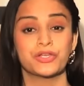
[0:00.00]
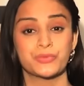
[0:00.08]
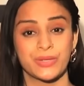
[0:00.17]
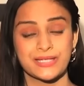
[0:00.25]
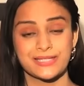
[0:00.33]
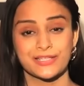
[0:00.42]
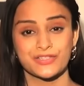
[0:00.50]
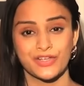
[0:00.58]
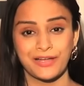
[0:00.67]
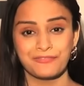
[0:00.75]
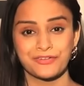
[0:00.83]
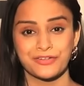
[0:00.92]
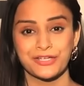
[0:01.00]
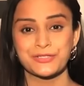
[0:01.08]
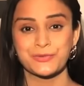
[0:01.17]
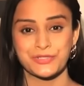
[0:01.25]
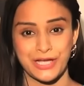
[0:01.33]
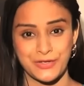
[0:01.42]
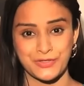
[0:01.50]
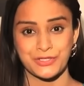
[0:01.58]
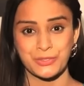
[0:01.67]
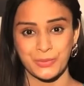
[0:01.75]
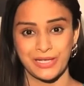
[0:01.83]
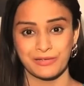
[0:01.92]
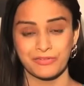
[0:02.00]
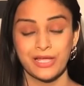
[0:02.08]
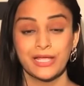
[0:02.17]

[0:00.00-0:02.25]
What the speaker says: 26 January 2012